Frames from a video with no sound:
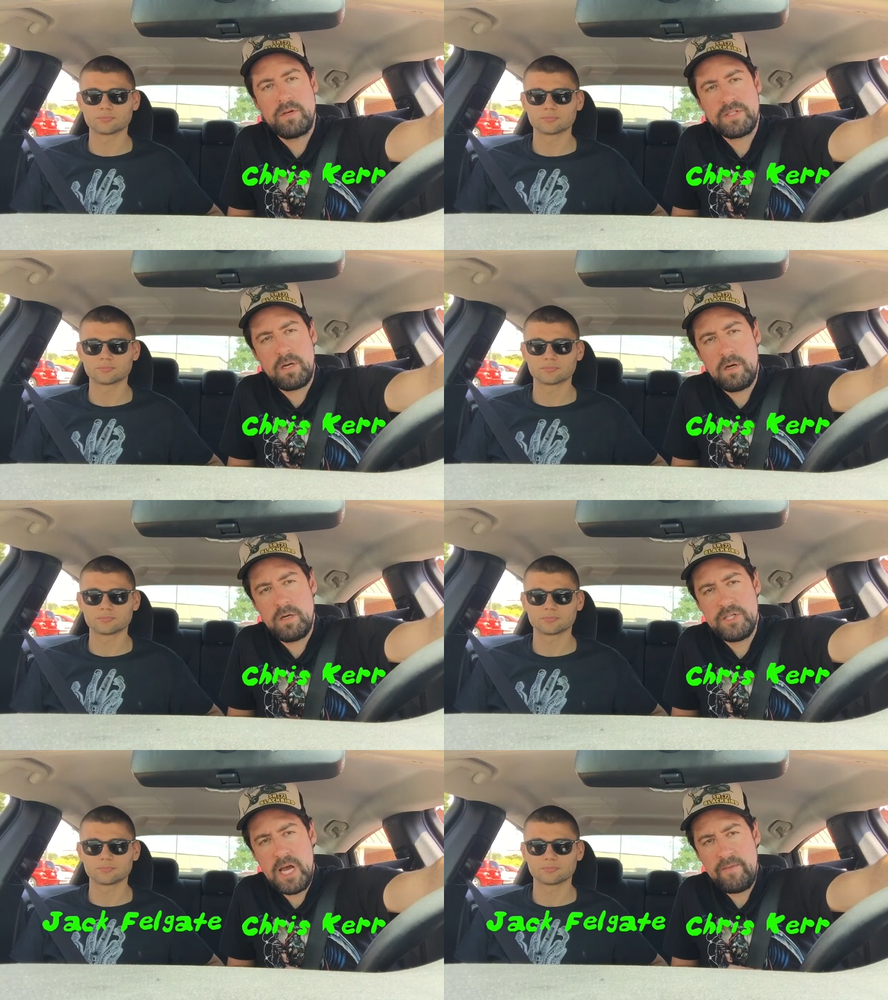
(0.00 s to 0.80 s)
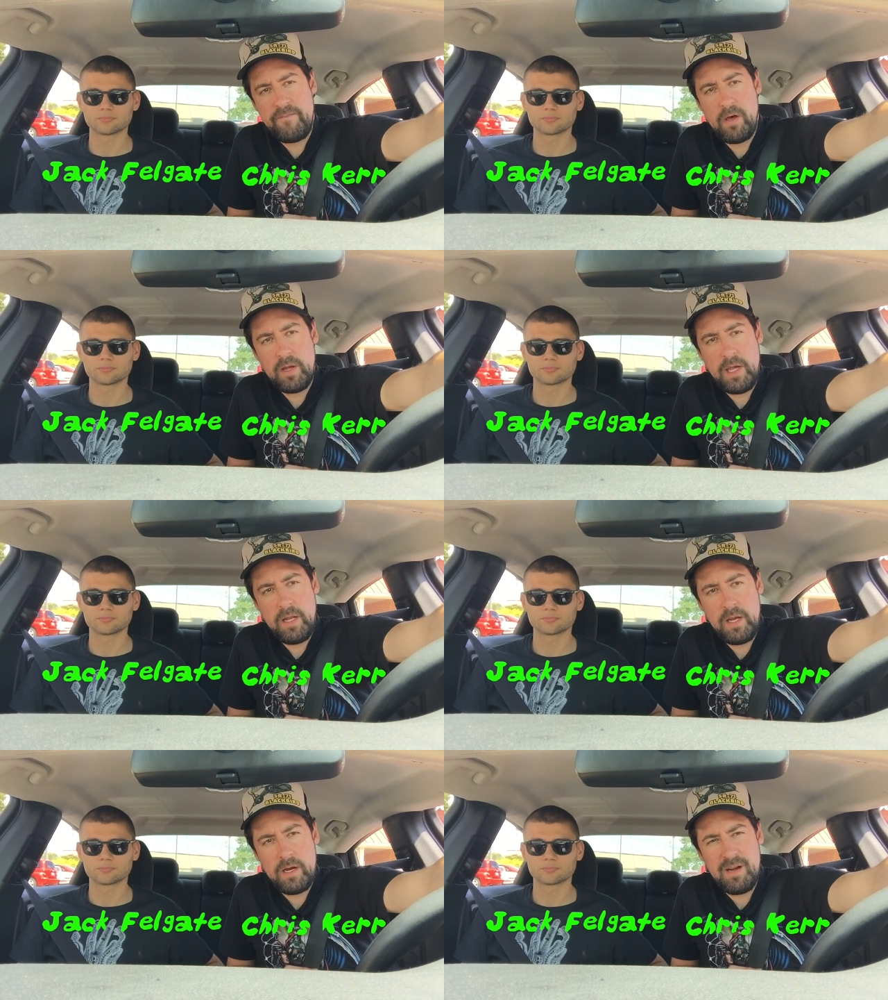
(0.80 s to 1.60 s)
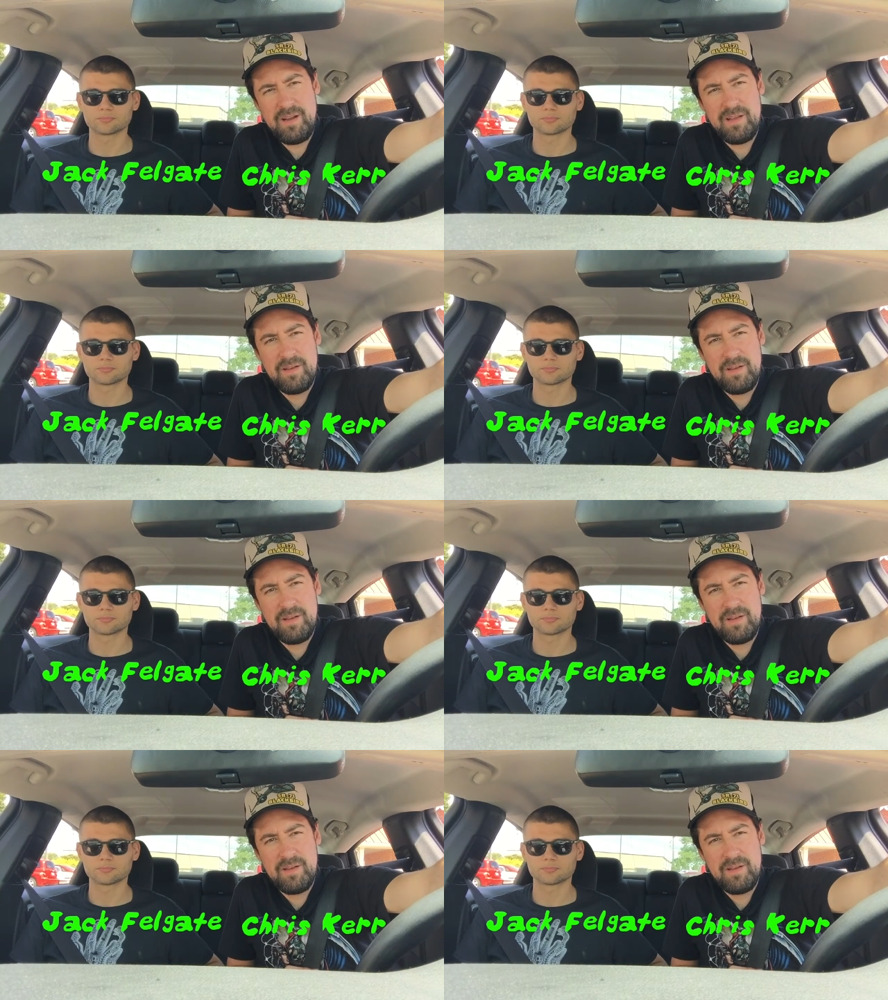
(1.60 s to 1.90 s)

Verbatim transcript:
Speaker 1: Chris Kerr and Jack Felgate here.